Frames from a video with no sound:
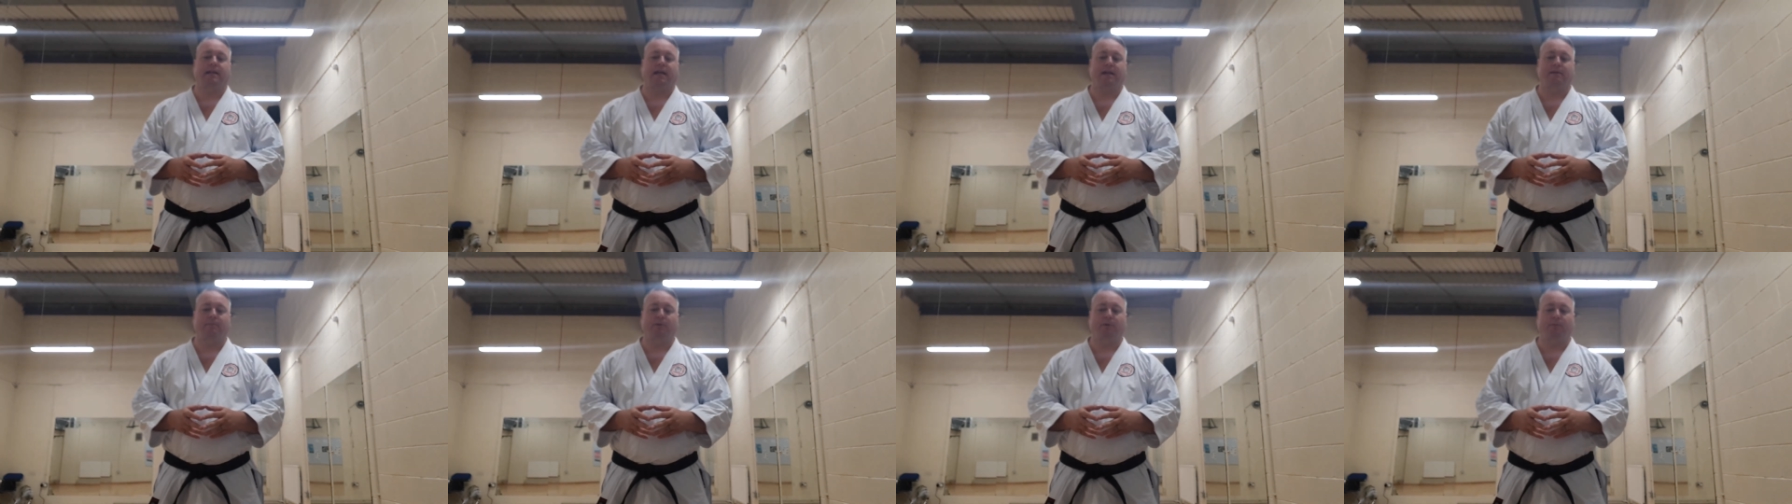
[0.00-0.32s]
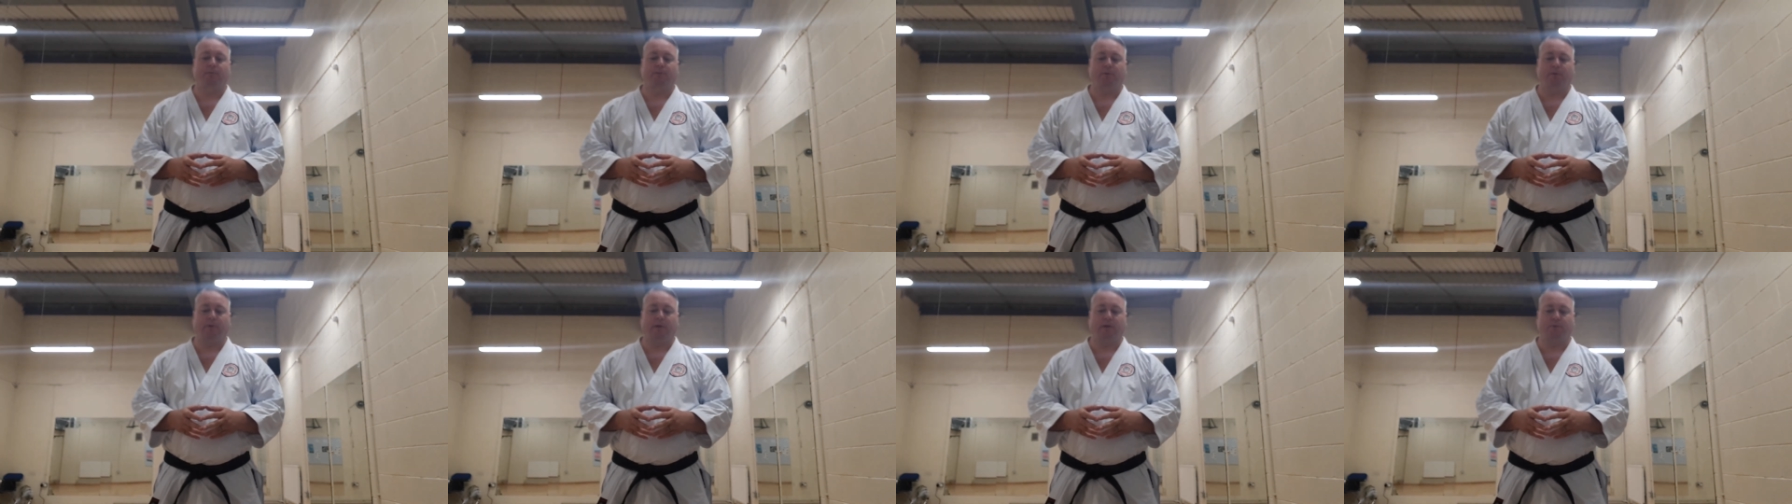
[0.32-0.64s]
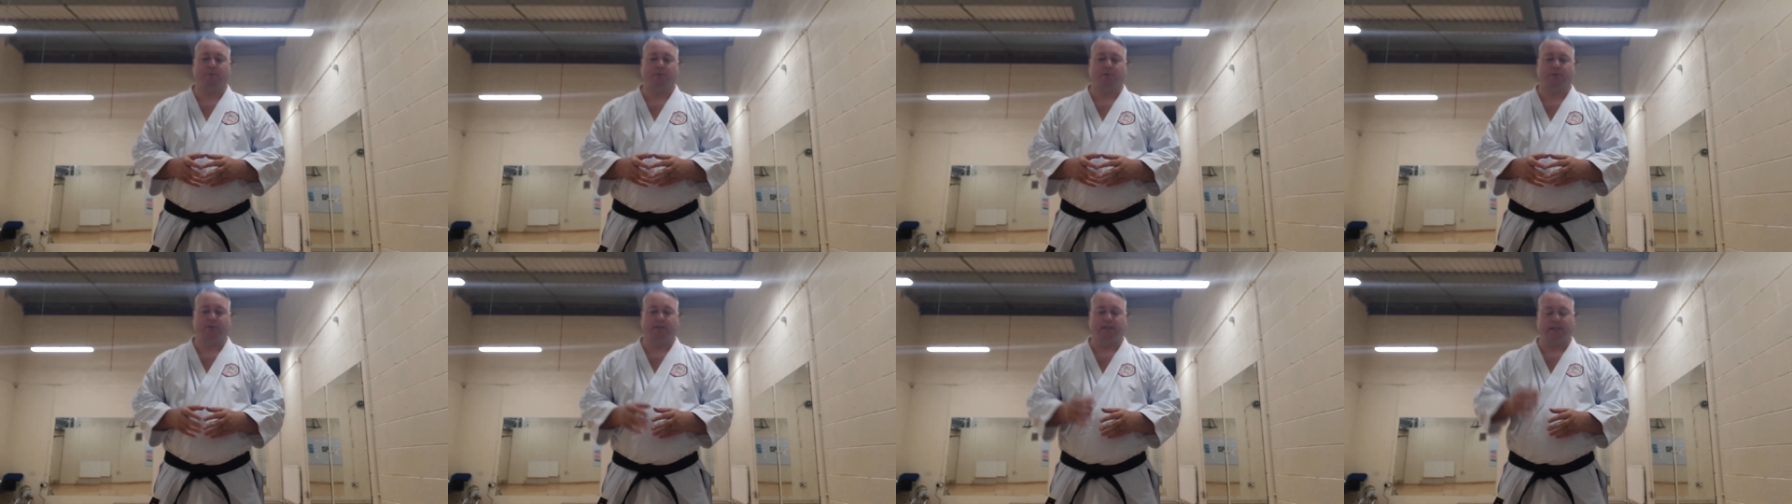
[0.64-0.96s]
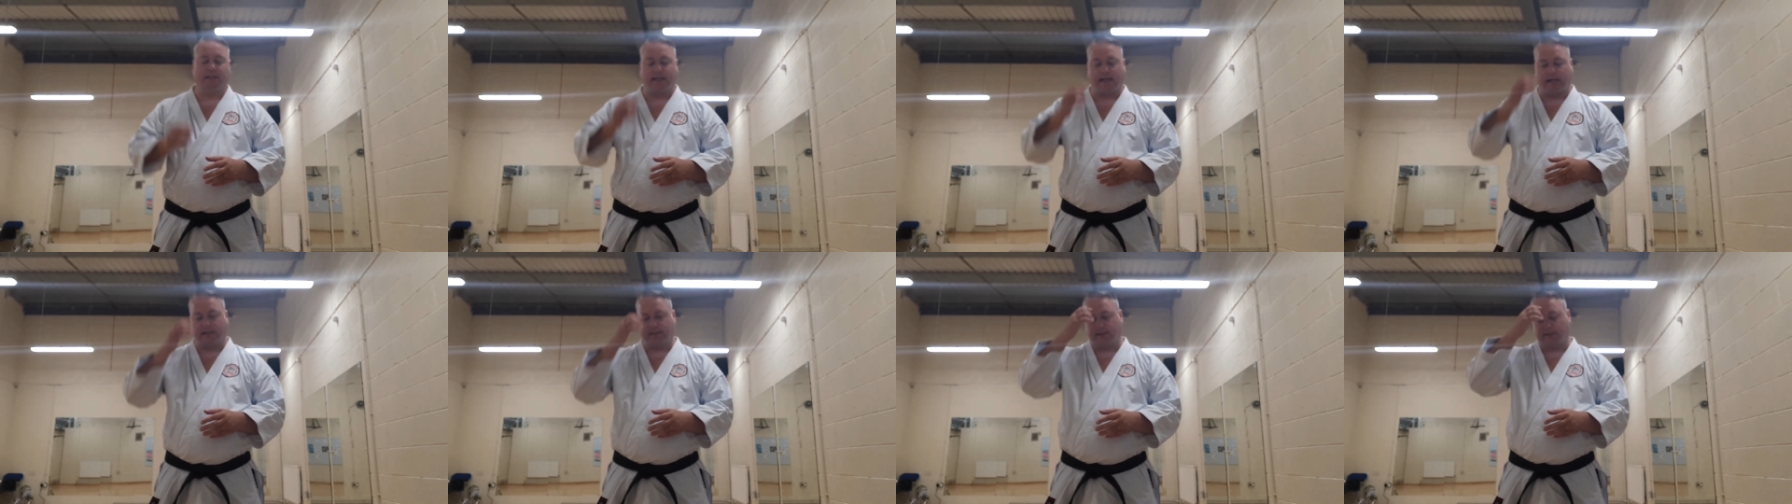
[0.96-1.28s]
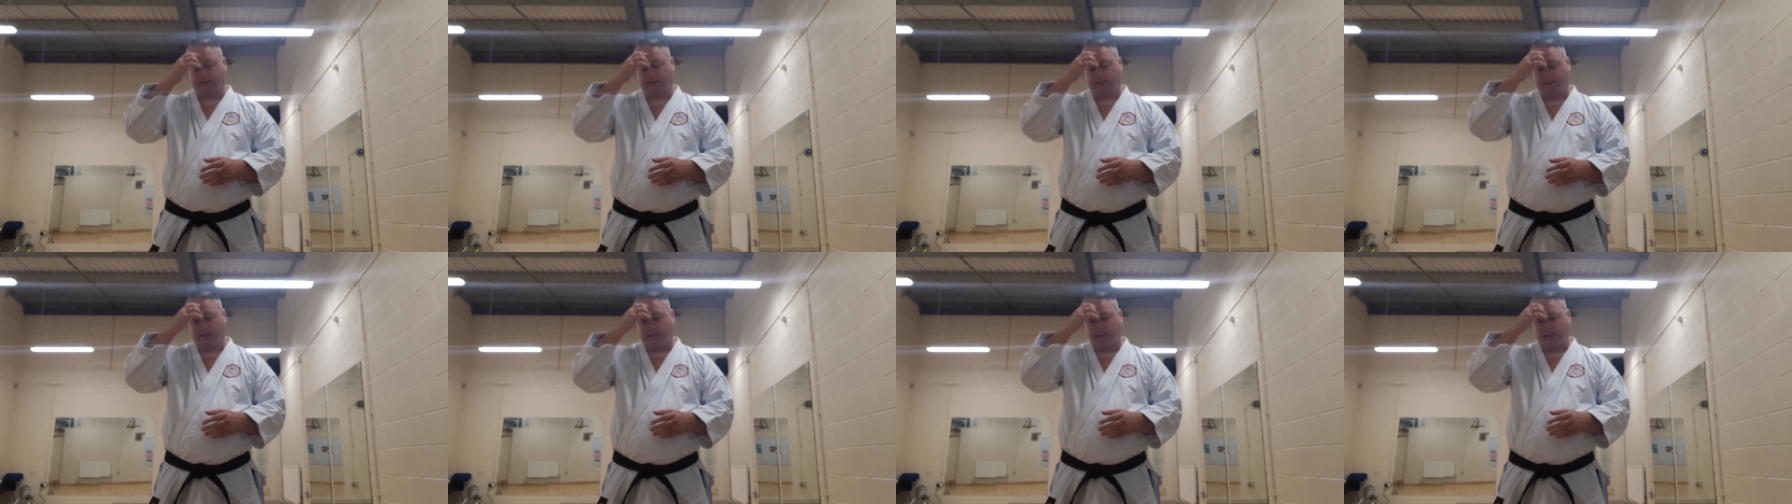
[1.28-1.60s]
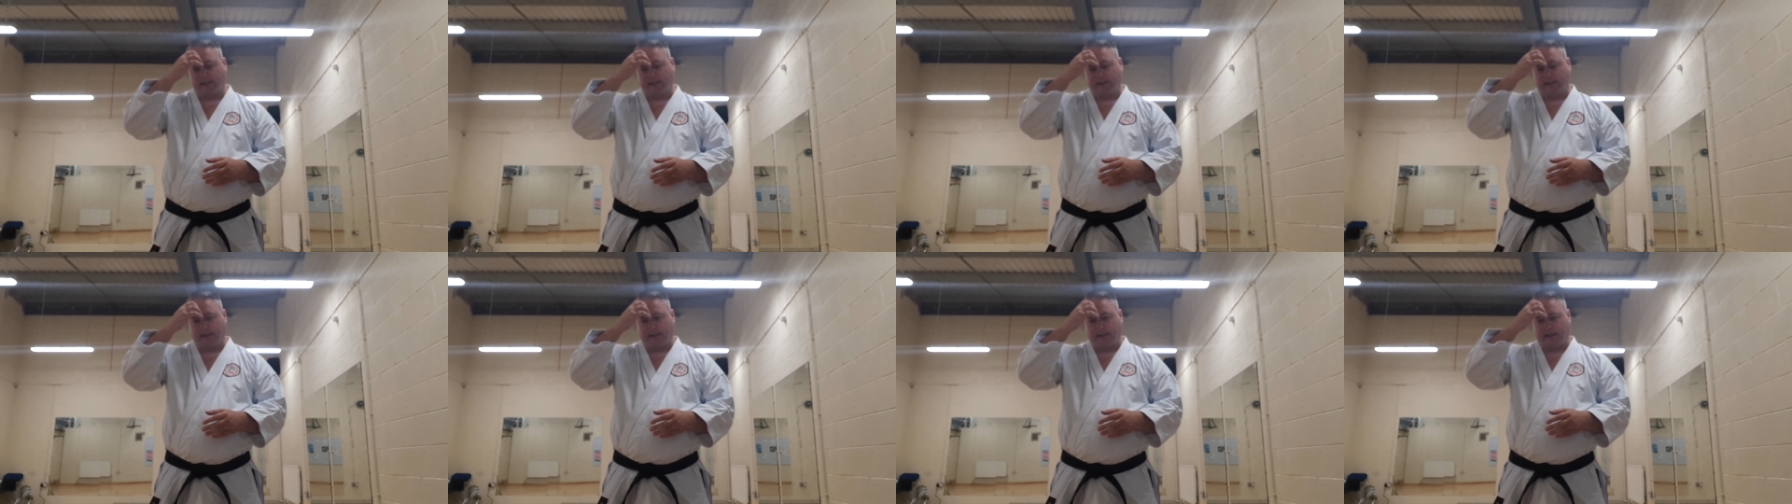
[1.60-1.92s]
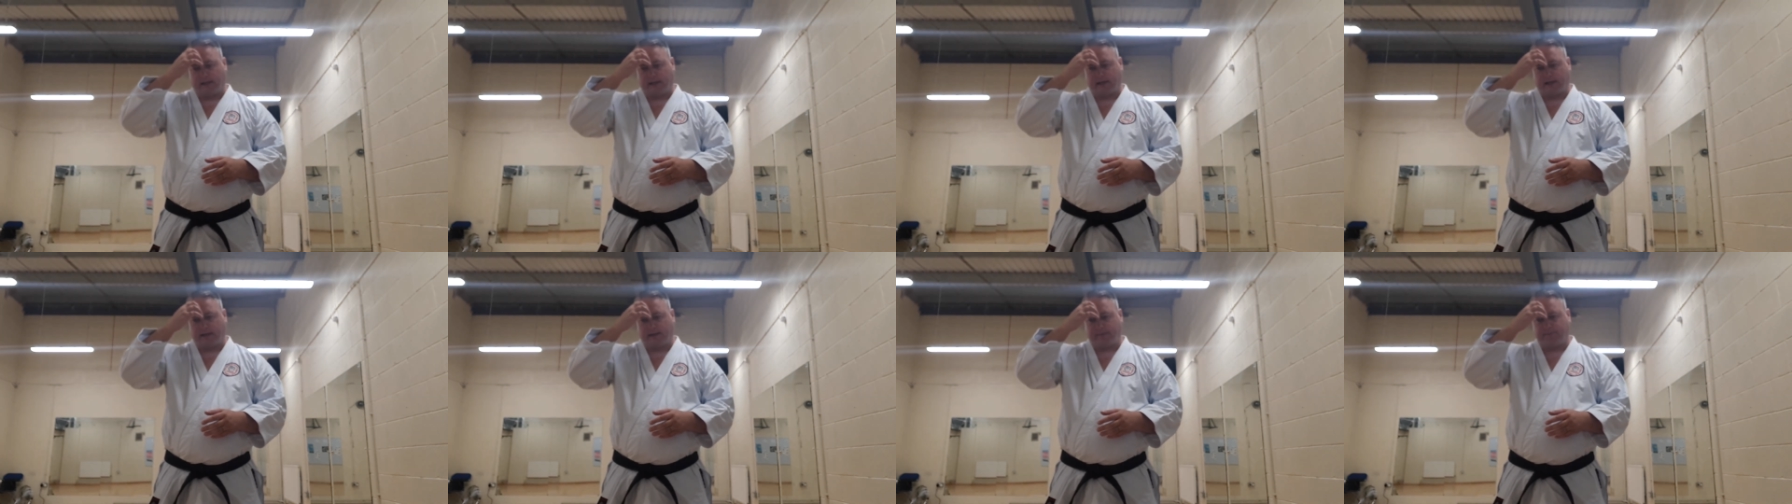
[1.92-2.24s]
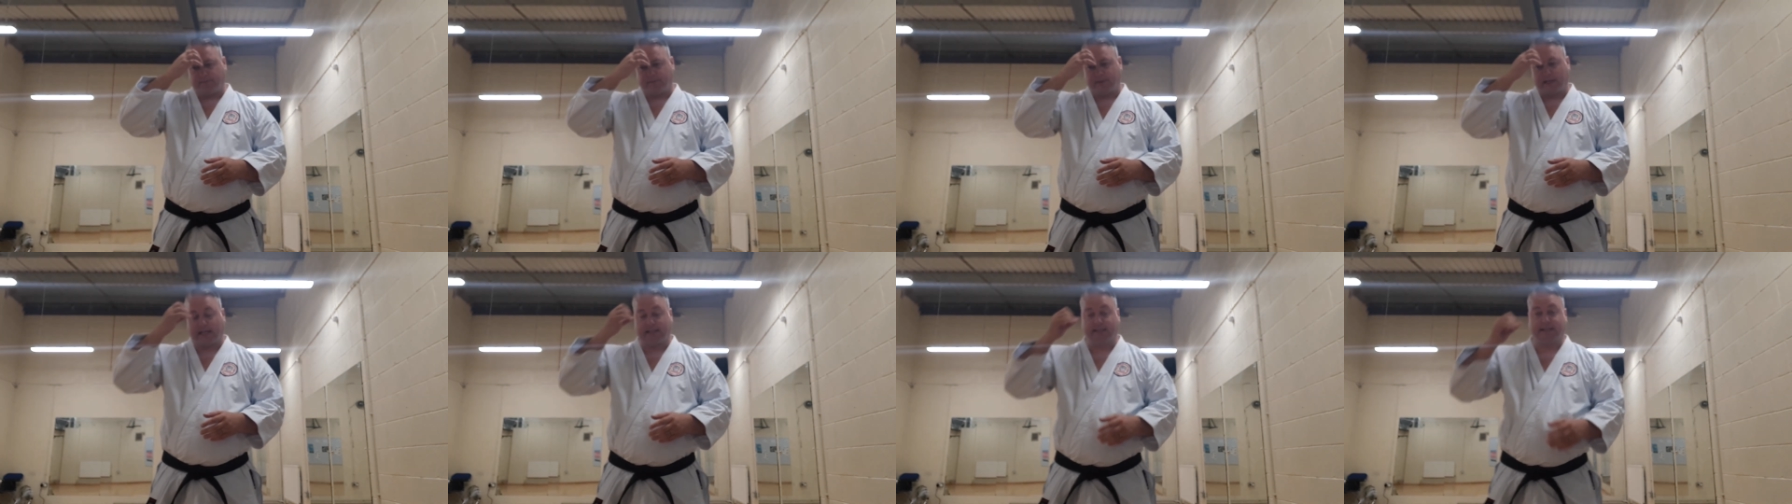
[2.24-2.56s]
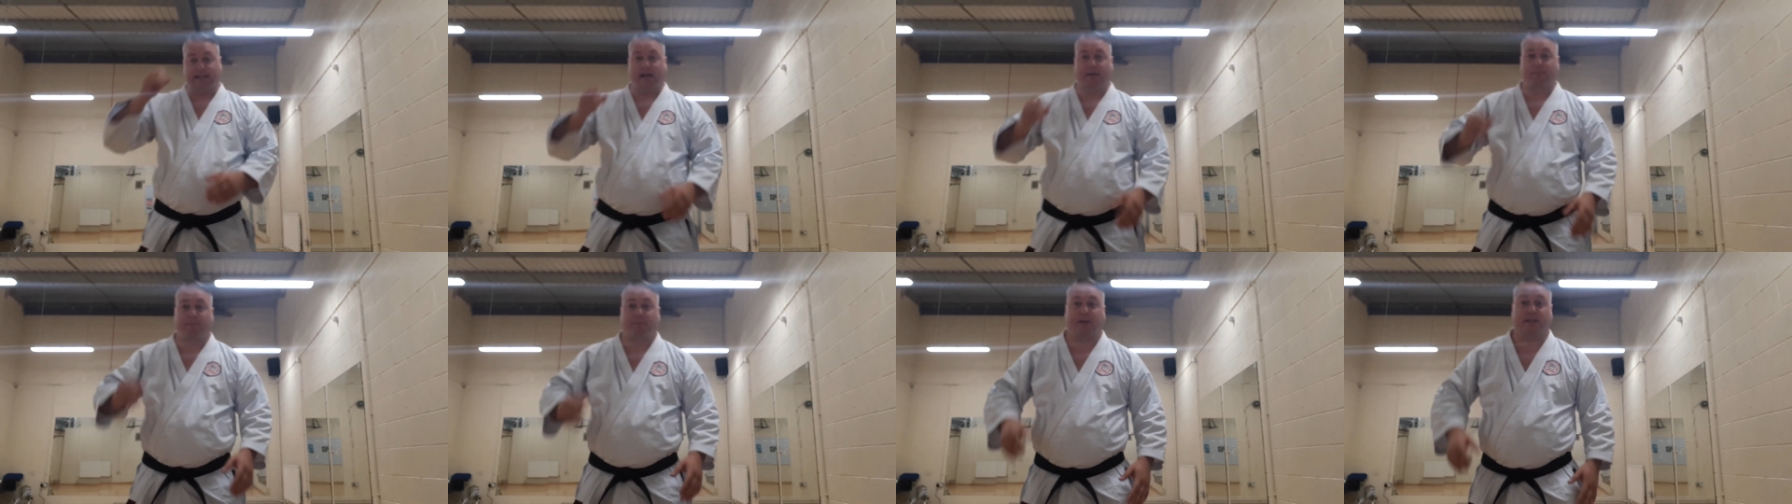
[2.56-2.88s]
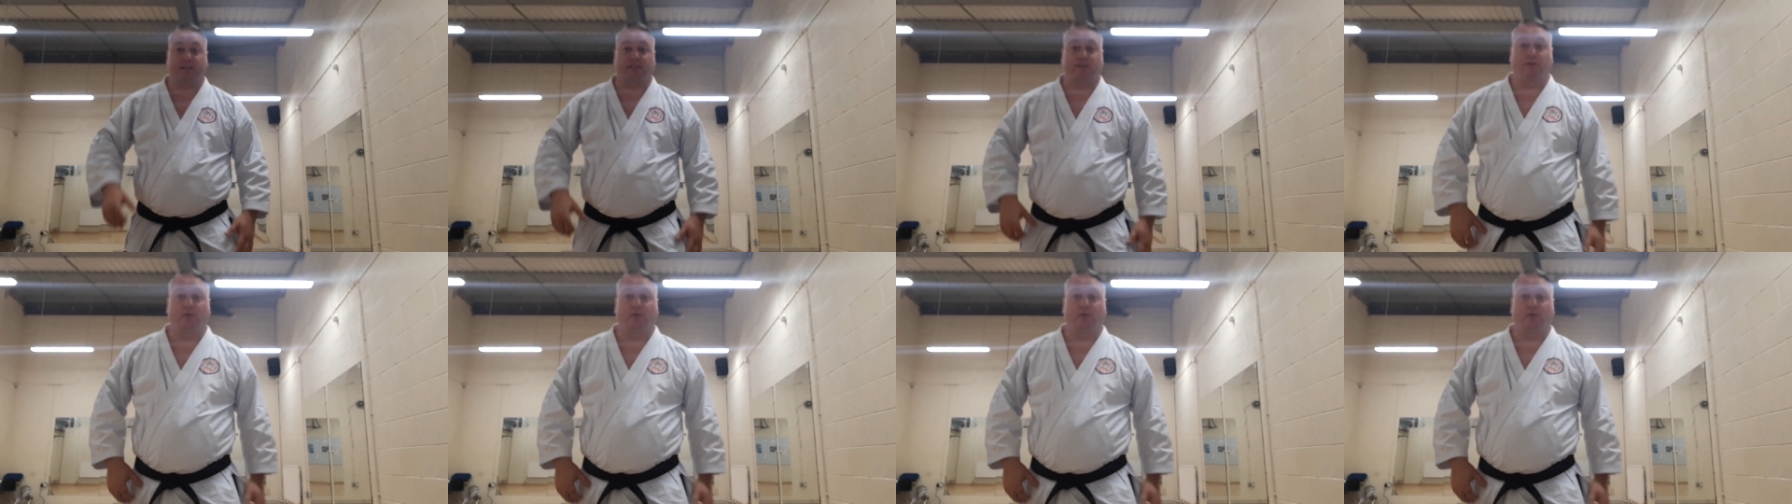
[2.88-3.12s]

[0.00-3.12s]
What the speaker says: came up when I was watching the kata. Kata Empi, it's